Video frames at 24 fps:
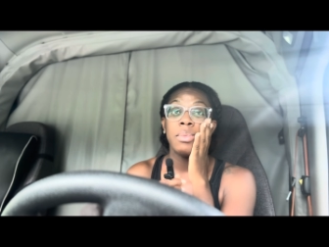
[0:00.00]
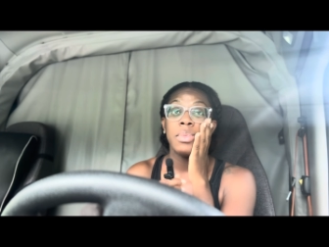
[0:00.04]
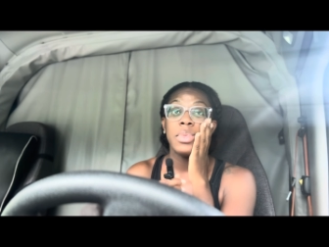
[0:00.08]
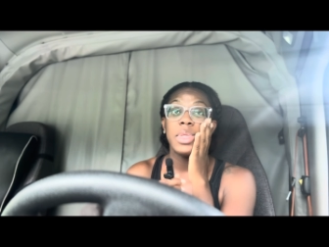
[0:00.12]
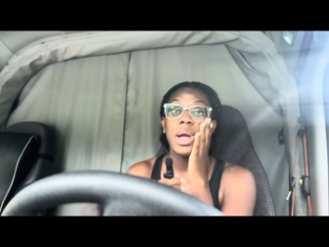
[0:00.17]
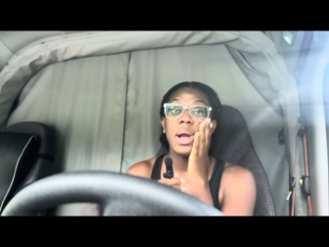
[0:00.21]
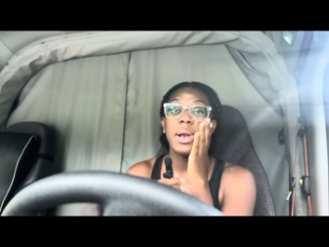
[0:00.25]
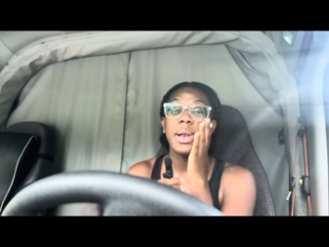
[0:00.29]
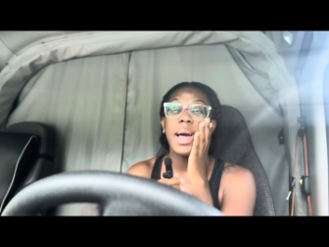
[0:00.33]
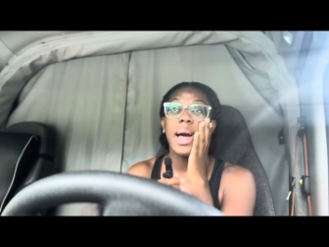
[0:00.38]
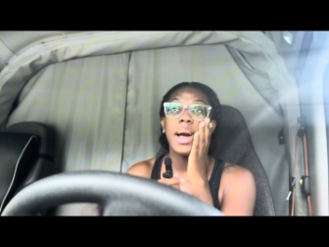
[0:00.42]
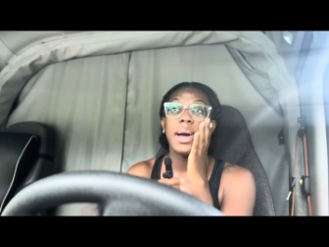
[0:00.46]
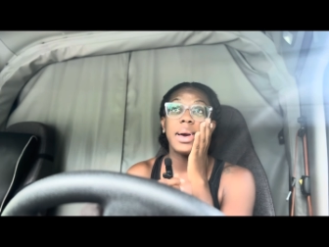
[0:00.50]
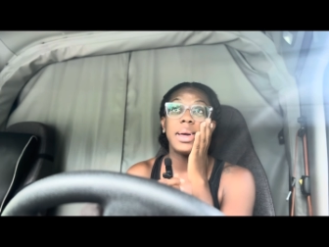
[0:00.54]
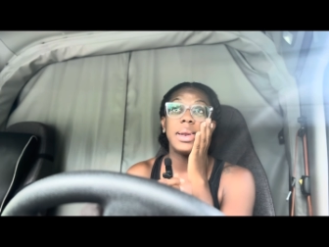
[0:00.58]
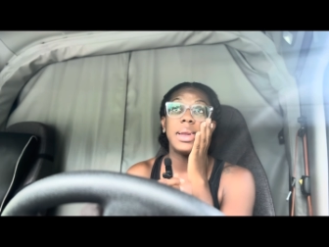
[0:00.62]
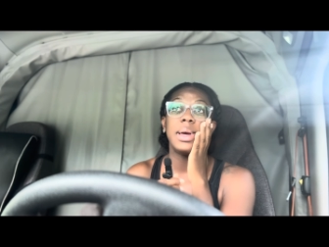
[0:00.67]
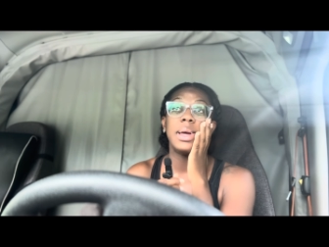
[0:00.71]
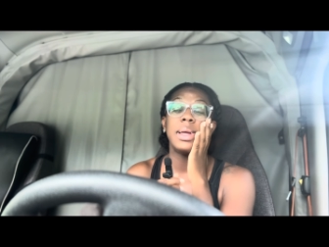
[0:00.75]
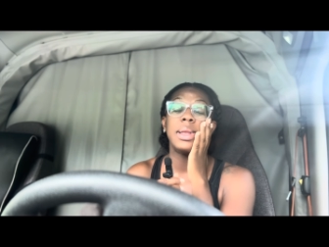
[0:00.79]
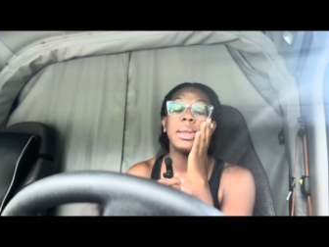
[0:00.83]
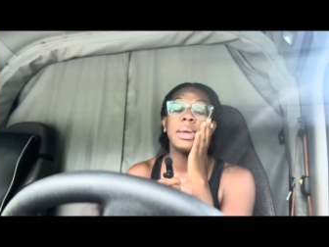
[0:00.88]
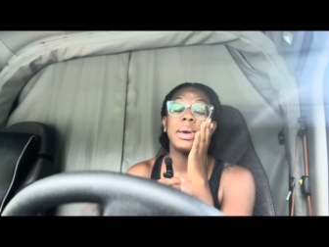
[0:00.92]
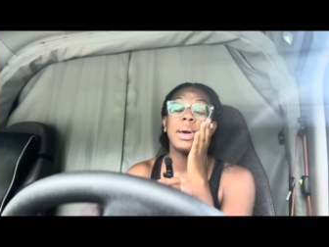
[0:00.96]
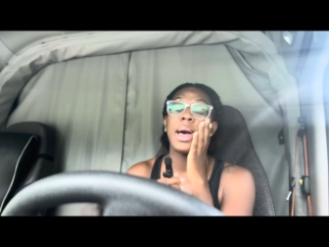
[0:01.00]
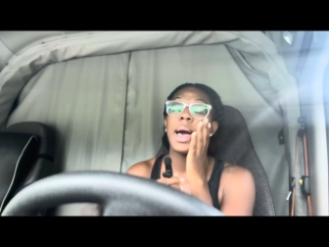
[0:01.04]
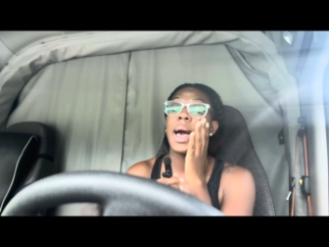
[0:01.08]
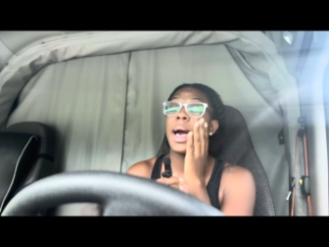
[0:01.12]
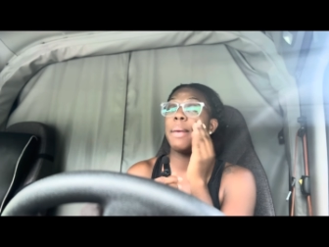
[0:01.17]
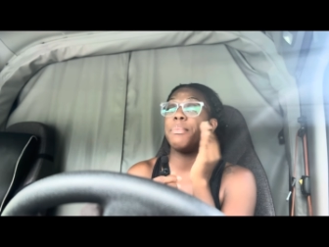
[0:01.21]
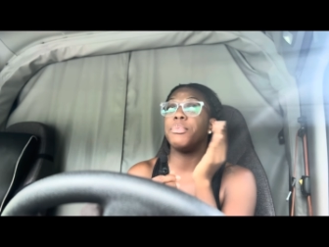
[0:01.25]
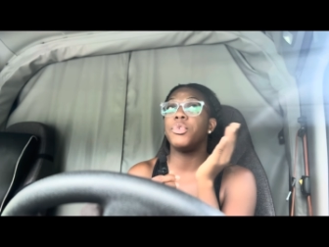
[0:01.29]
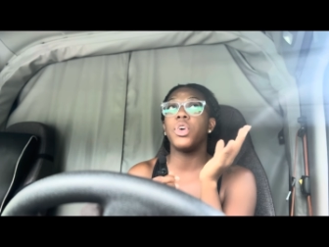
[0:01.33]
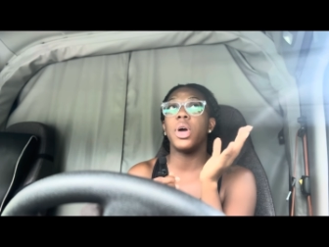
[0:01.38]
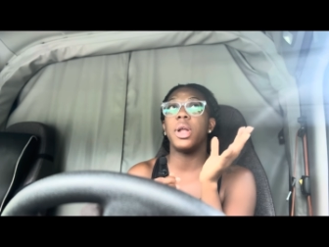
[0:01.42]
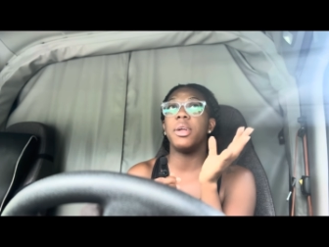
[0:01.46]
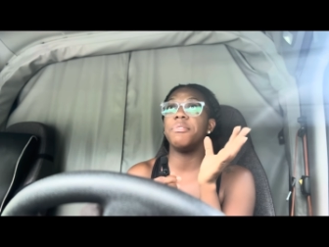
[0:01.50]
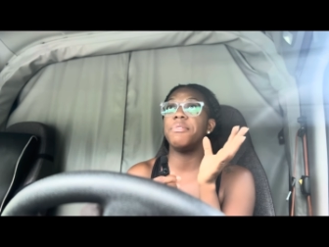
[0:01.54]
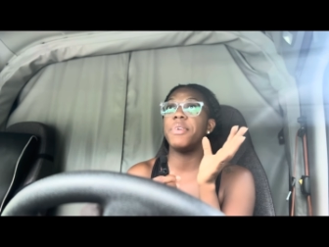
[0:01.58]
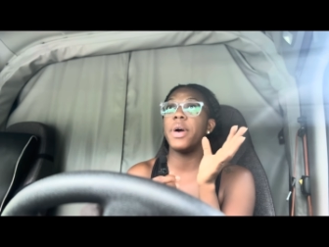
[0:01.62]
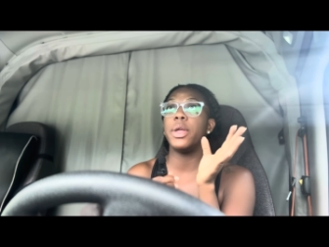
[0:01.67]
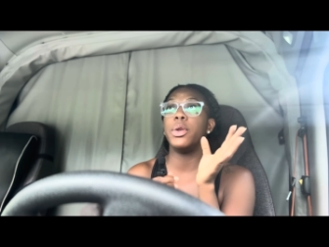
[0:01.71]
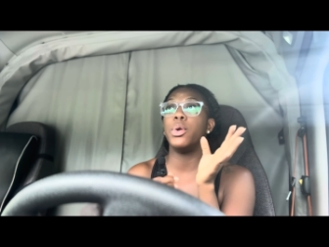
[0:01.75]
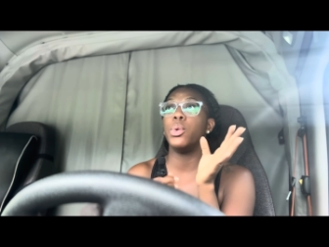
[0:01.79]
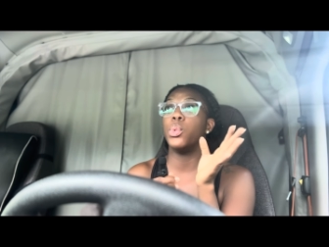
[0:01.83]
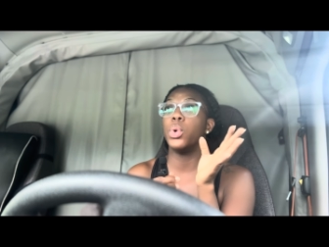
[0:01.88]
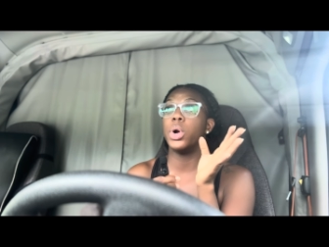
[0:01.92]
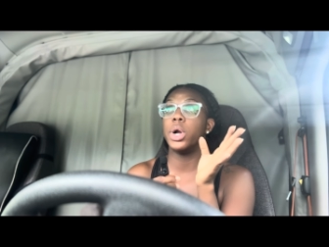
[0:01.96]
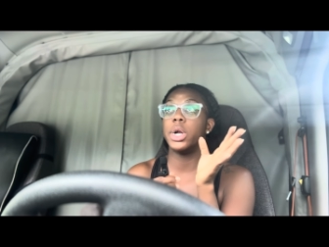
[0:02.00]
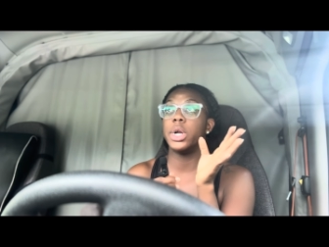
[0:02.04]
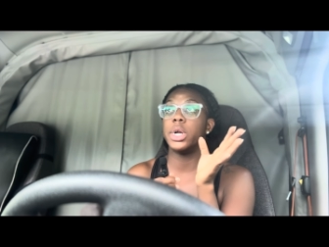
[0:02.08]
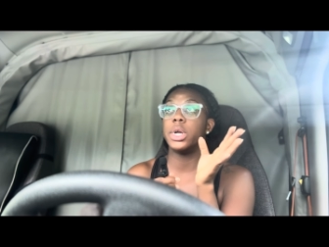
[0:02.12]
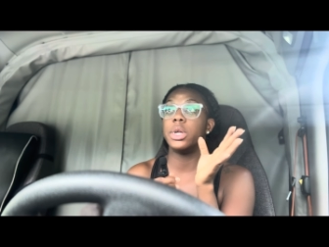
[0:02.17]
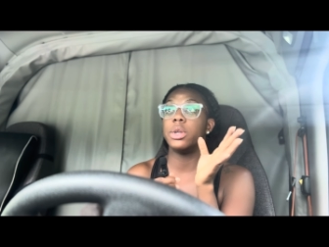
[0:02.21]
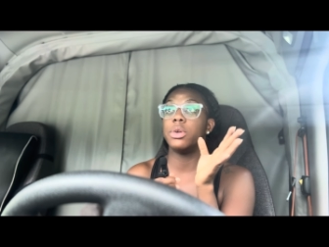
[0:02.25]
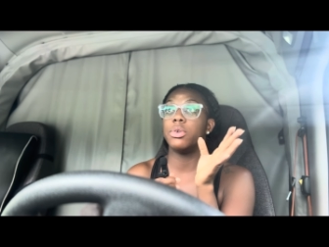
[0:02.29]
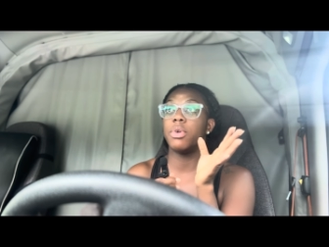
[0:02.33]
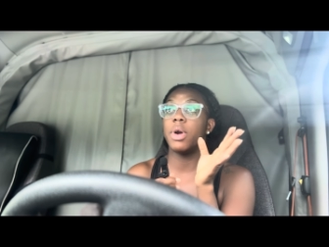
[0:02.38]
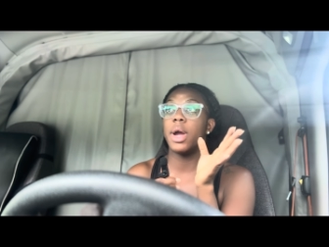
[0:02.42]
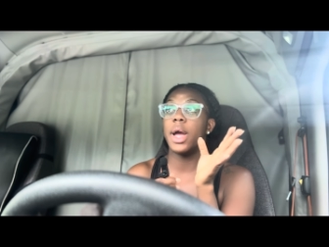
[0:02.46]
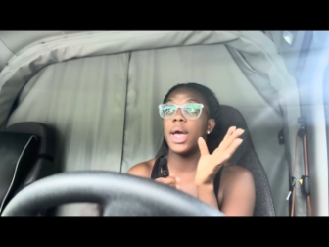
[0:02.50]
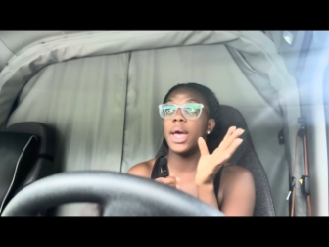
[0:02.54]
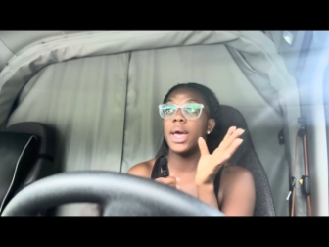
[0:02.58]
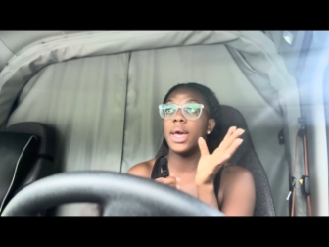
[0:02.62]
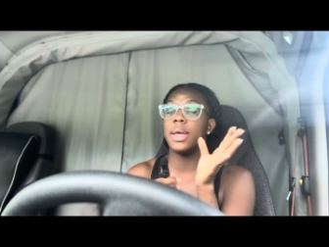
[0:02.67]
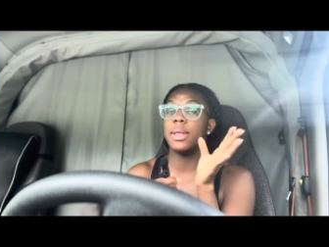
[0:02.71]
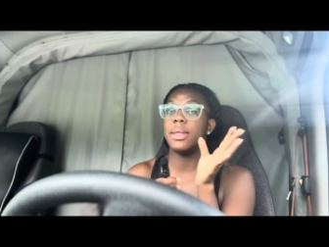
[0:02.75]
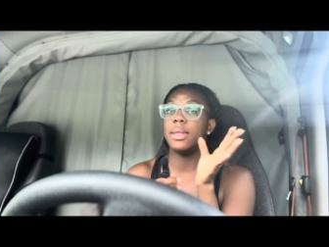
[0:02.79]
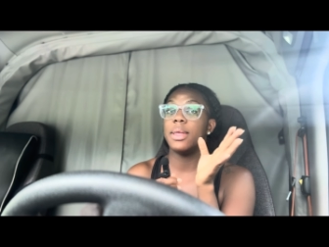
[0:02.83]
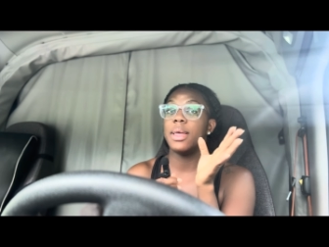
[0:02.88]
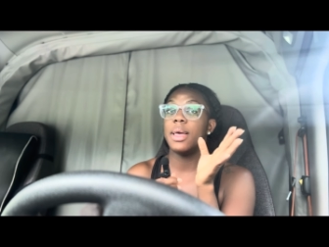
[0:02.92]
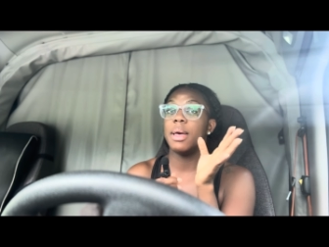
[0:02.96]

they're not gonna, I'm trying to find a word, right?